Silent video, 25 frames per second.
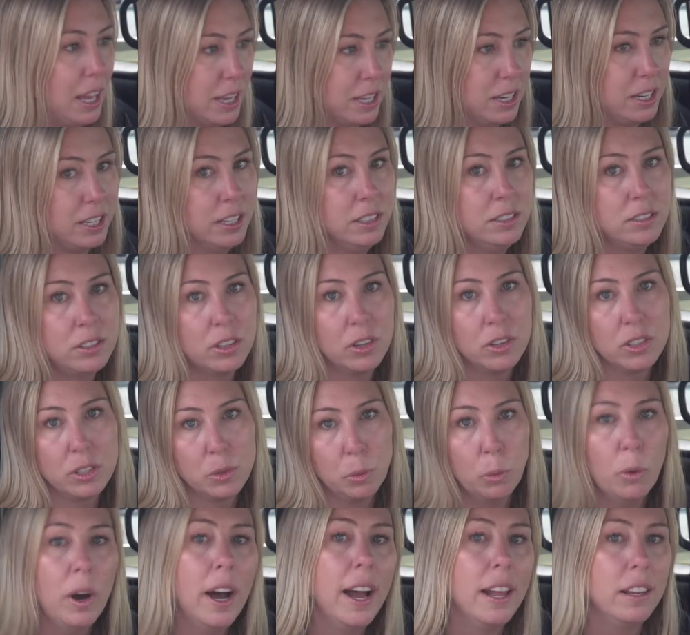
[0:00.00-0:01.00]
it in. So it's
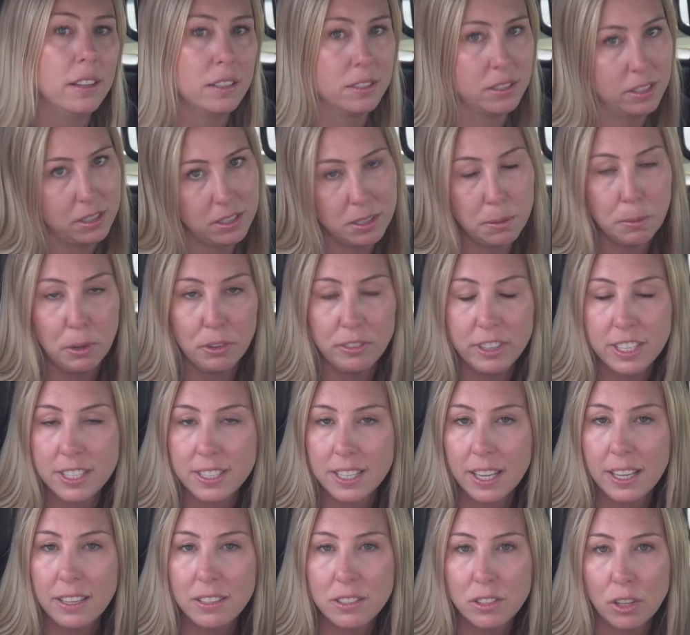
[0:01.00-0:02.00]
a wireless system
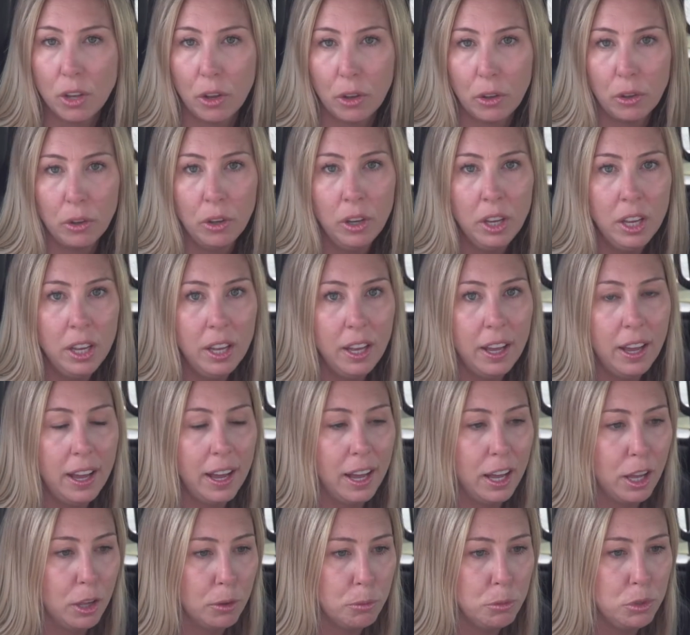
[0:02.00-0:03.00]
obviously, so
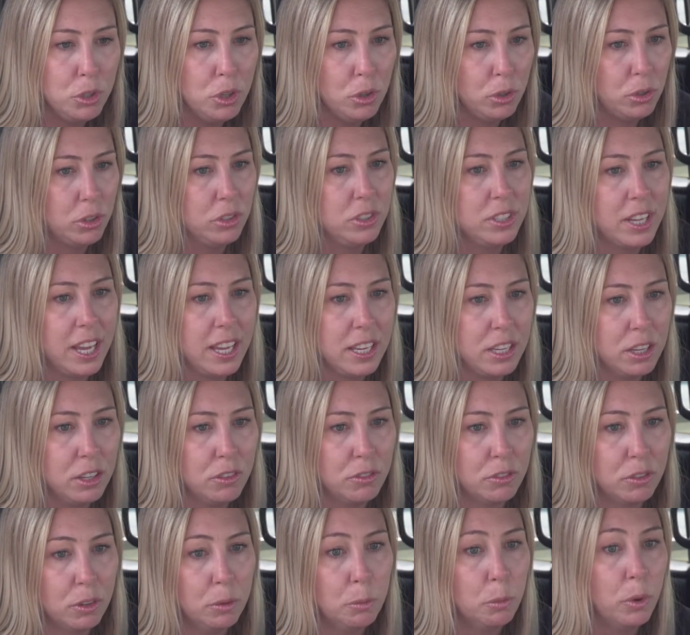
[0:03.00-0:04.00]
you can take
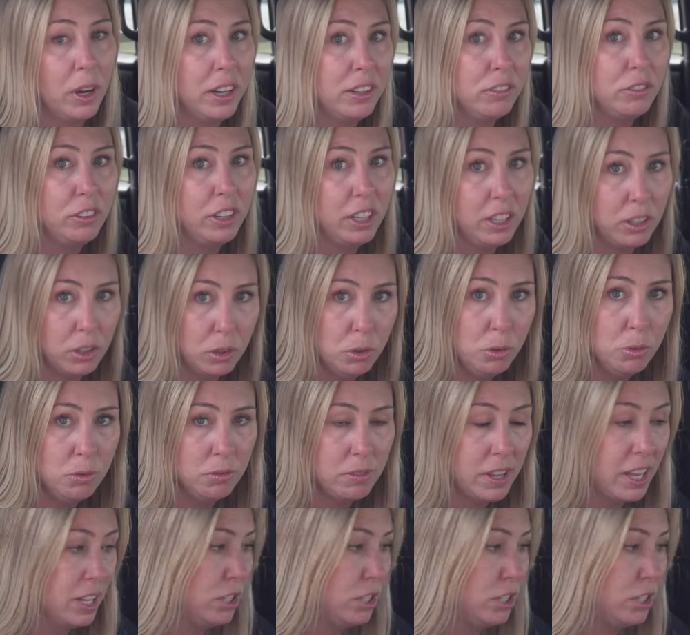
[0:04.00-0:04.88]
it from one vehicle and